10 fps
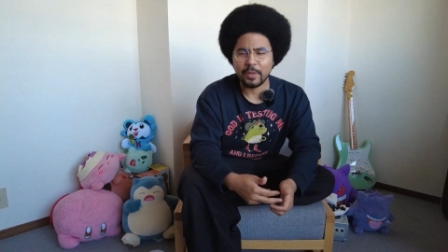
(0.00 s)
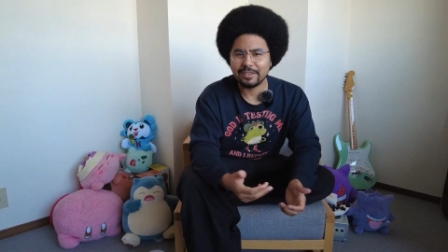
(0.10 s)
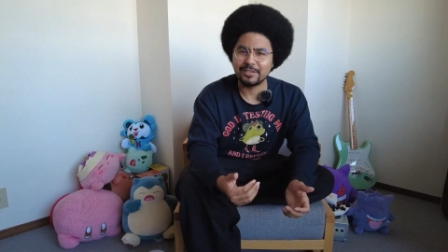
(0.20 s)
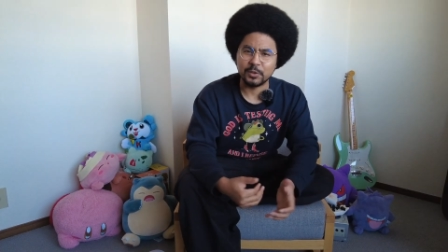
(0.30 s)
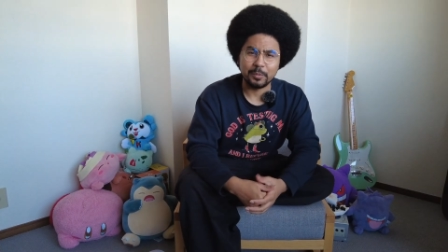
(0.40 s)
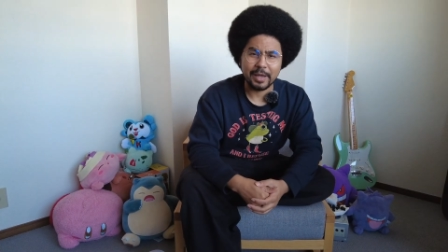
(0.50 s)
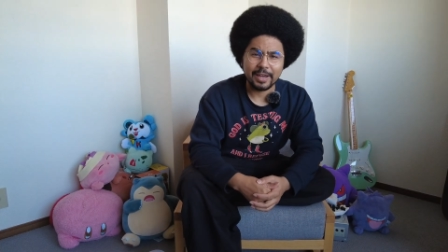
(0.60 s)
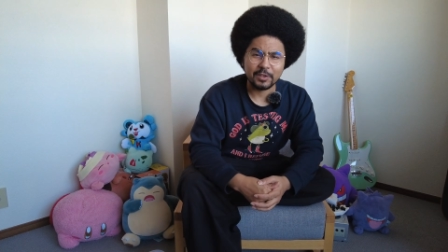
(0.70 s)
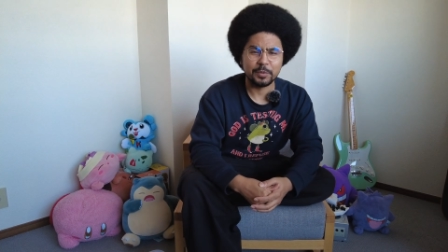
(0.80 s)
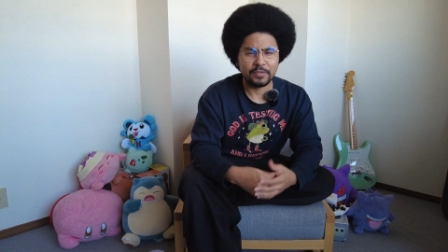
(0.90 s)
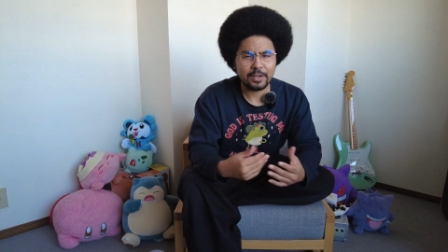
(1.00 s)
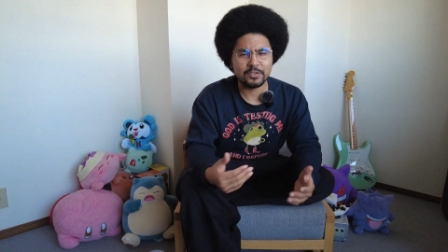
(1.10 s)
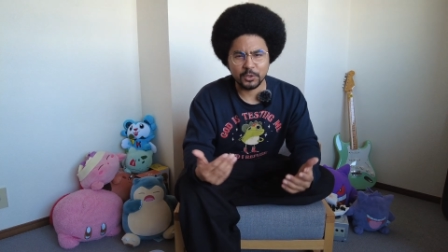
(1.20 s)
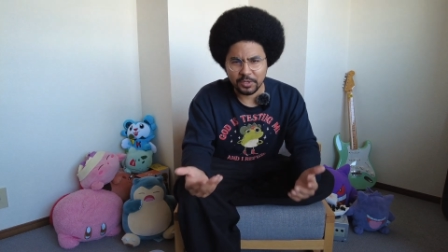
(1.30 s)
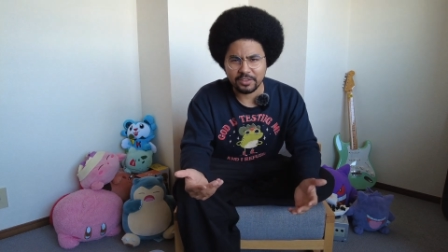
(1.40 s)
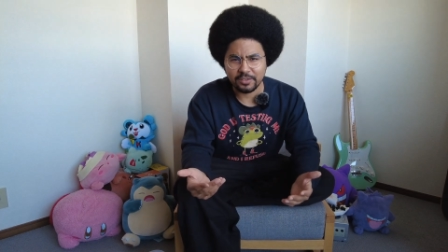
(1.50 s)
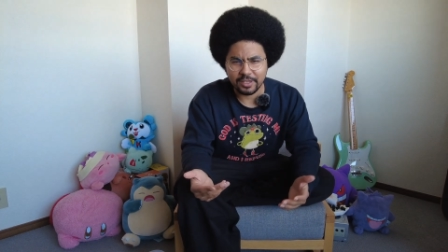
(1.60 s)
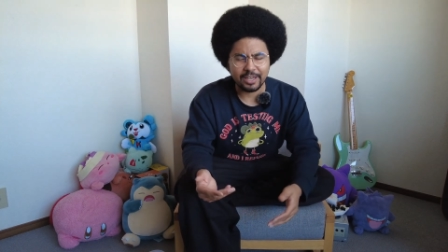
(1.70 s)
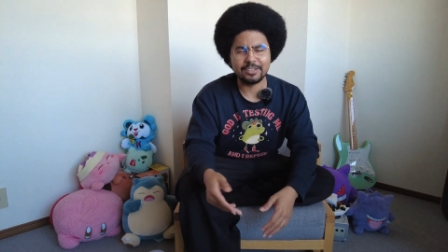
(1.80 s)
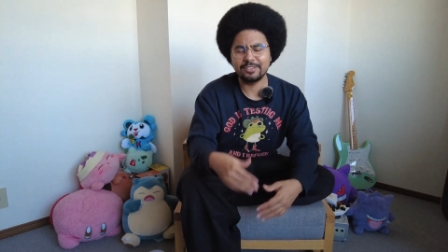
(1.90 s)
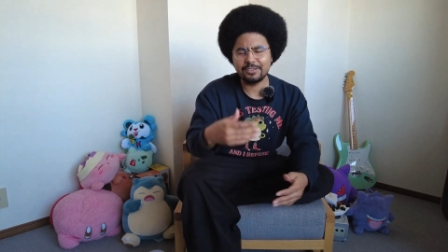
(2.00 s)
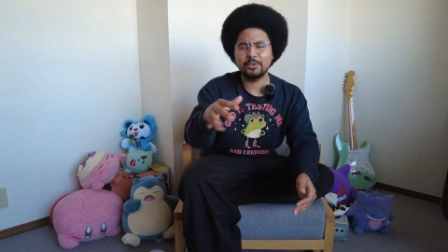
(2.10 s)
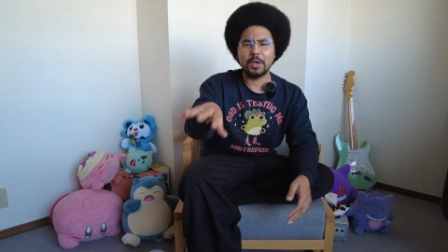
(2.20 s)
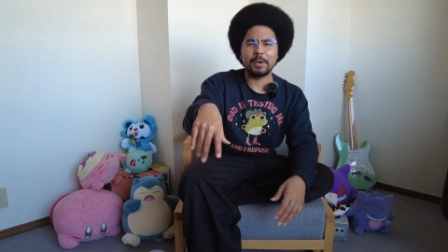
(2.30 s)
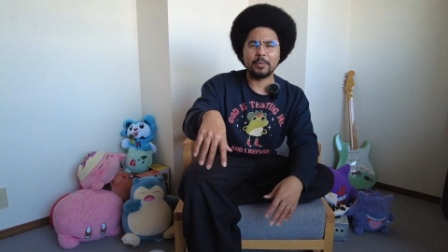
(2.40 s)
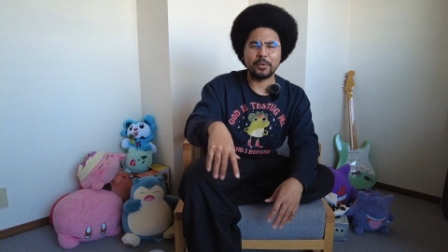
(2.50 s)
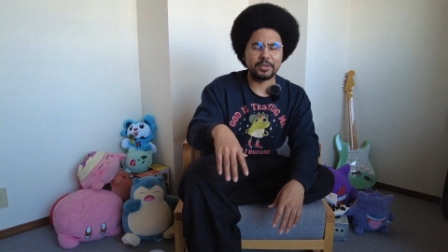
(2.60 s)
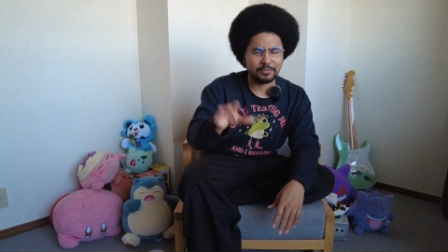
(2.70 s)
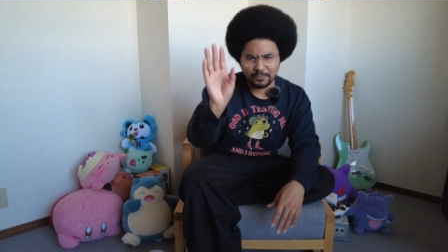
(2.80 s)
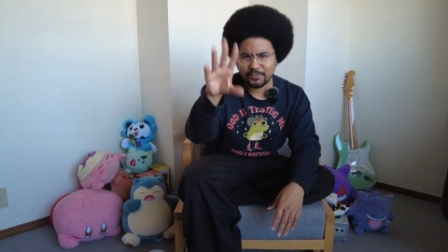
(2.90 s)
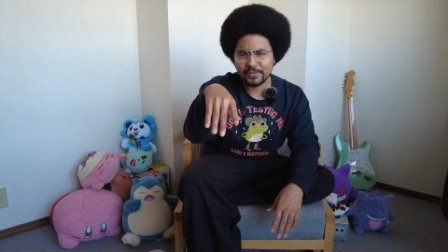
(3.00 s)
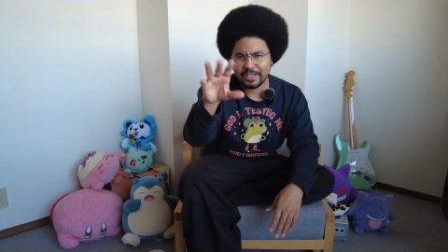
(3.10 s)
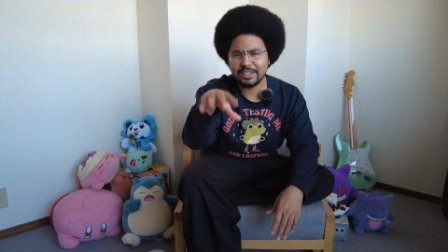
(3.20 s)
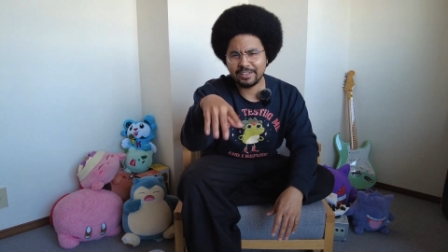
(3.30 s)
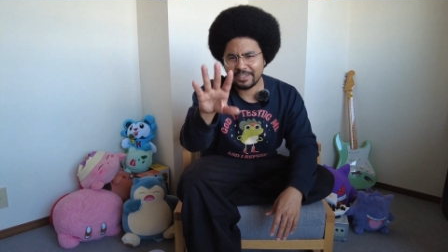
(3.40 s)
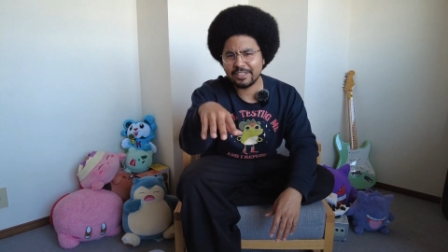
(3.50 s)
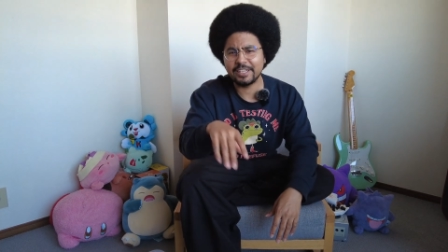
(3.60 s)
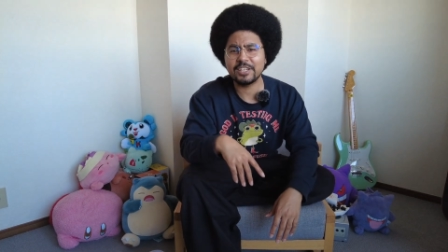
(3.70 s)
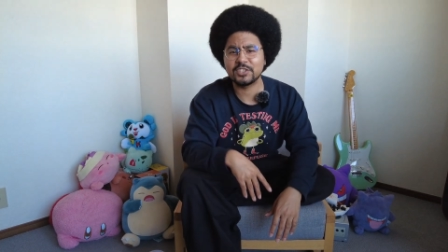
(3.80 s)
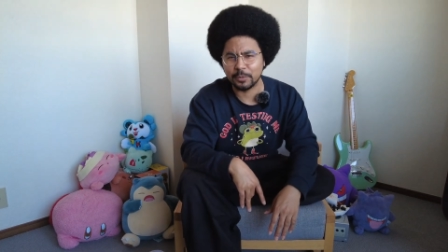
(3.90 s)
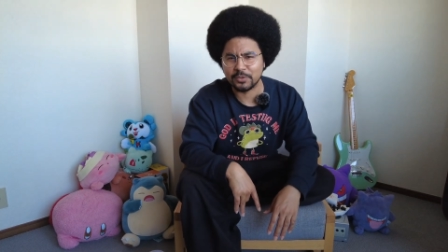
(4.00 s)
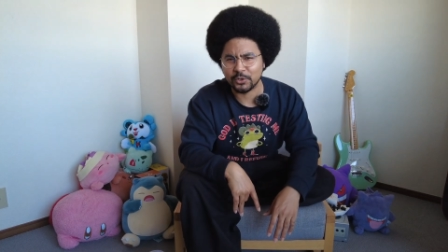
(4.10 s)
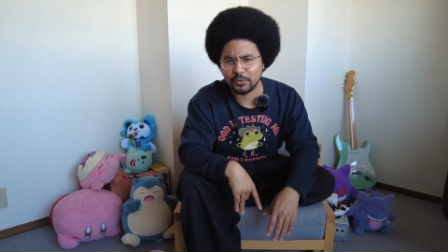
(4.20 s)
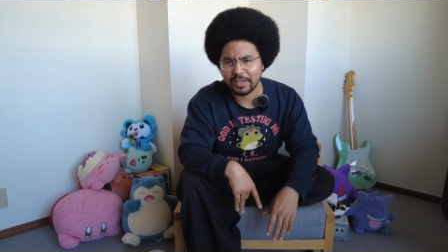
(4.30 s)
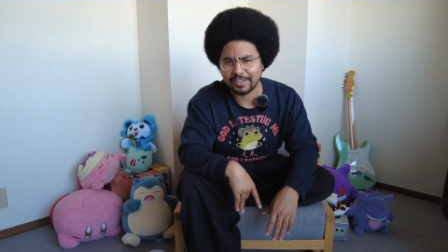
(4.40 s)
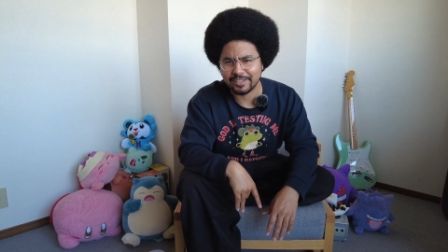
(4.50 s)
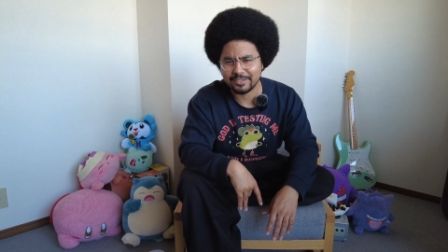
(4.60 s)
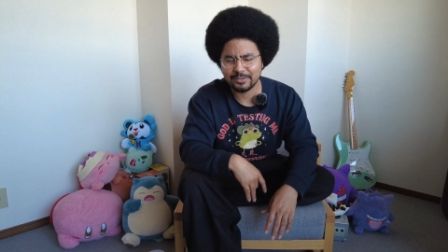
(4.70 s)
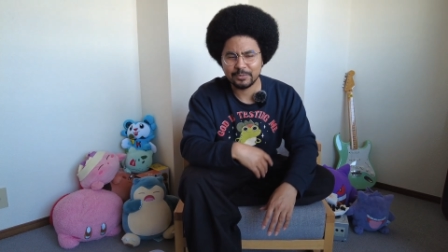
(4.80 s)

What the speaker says: that still bangs. But if that was the only thing there, you get my point. Let's jump into the rankings.